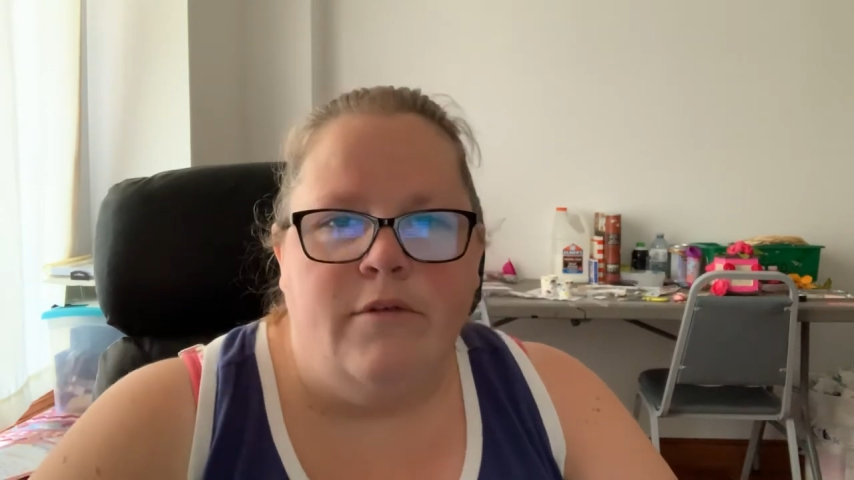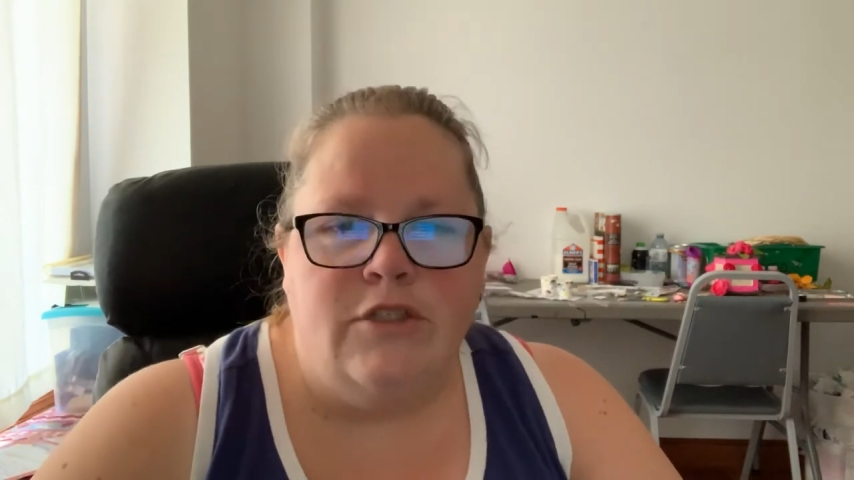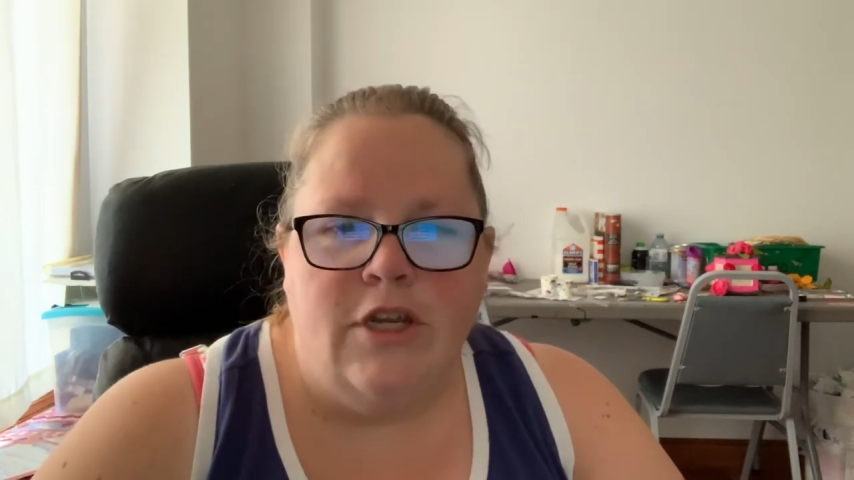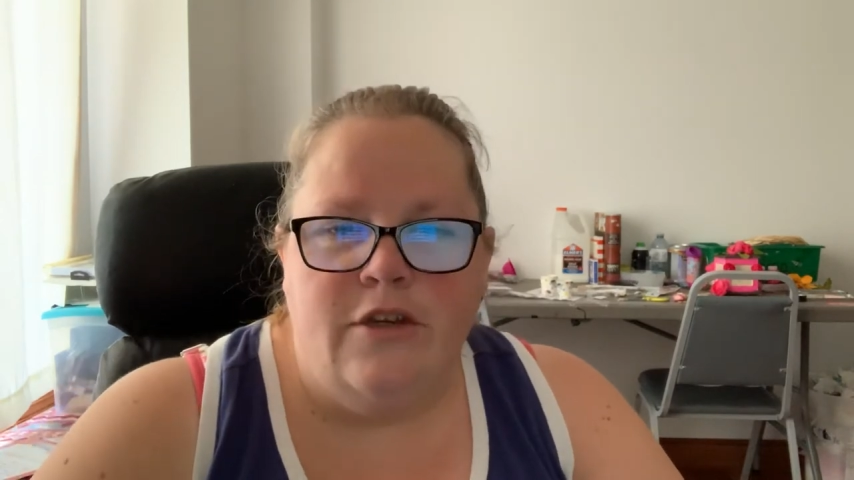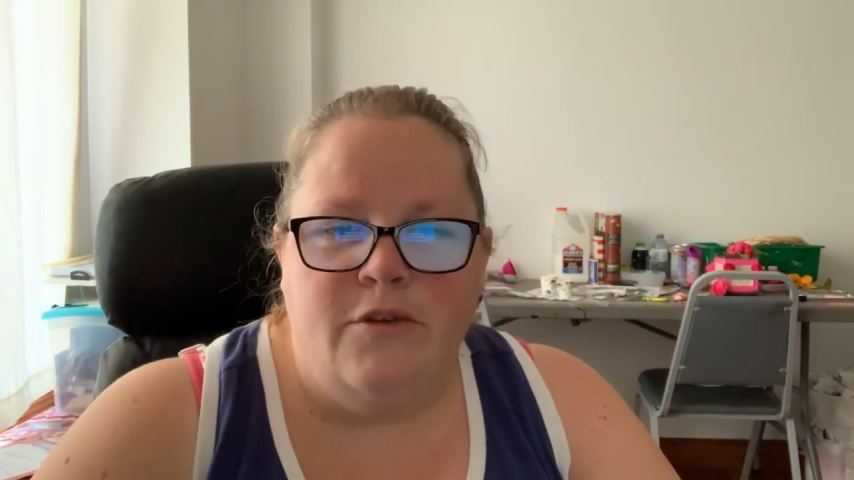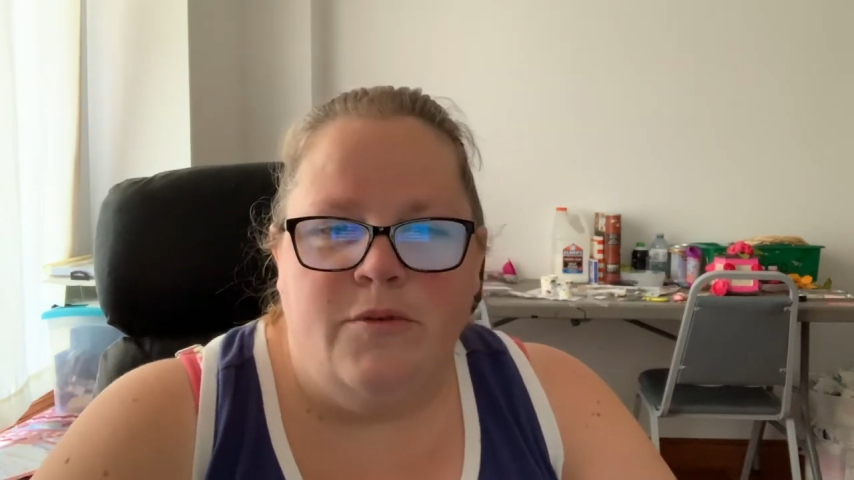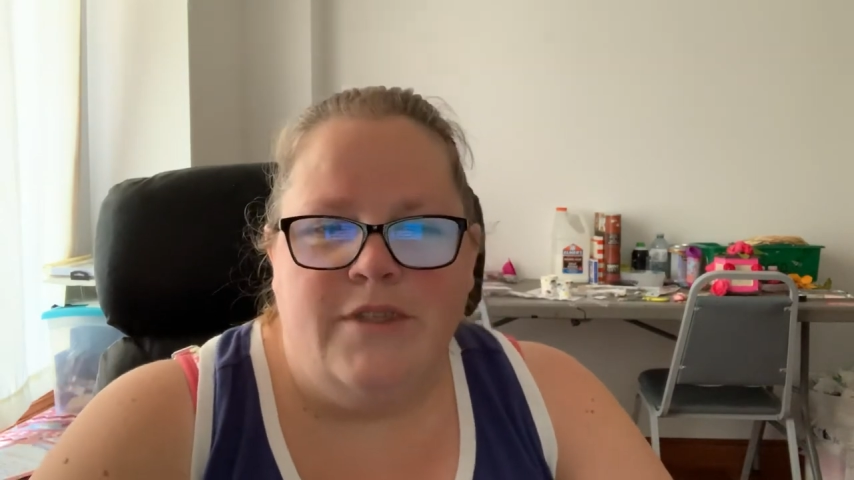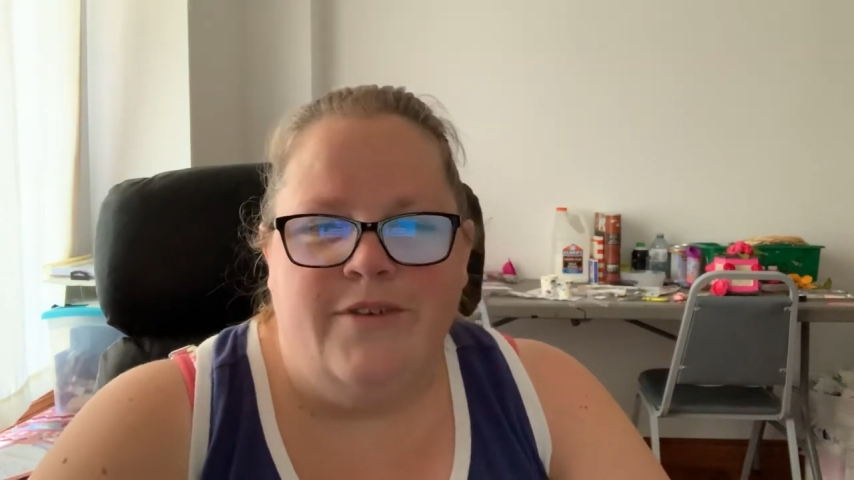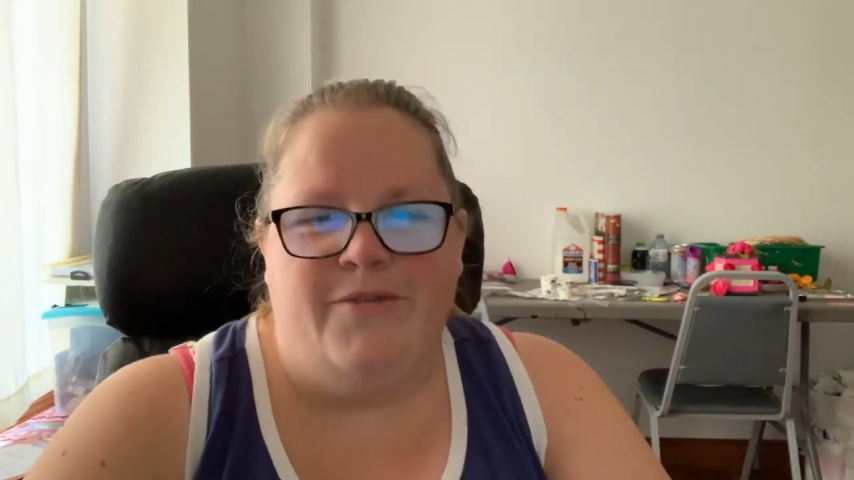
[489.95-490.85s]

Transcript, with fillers: wish I knew what the